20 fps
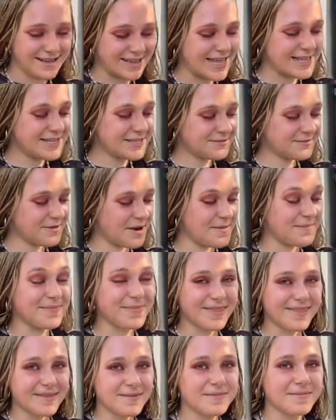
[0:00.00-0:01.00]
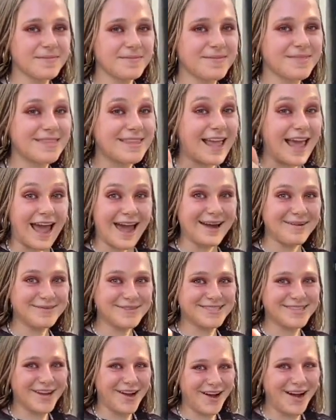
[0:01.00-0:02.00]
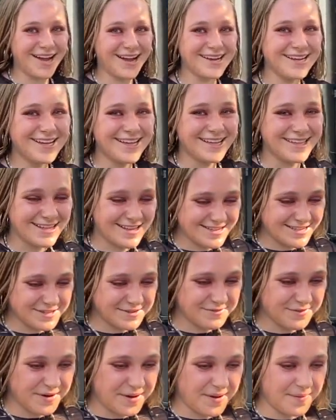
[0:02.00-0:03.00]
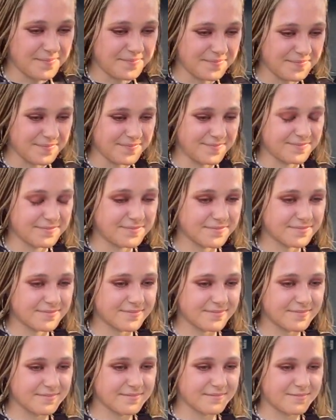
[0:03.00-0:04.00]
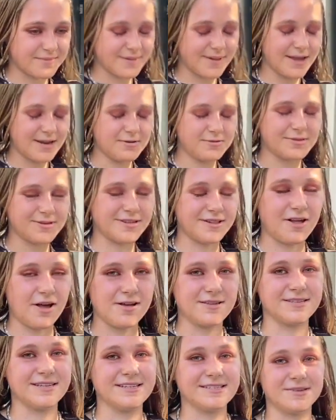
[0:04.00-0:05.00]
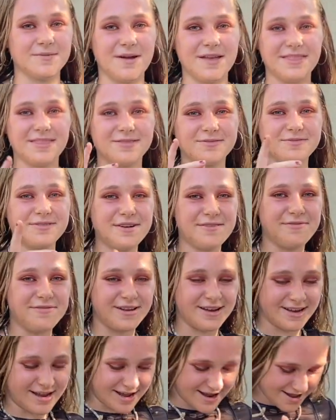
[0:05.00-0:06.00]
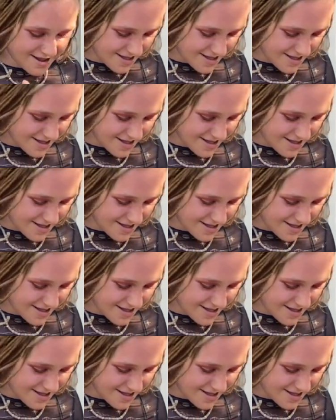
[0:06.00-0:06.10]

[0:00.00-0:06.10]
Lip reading: This is from Amazon. This is from Plato's Closet, so I thrifted it.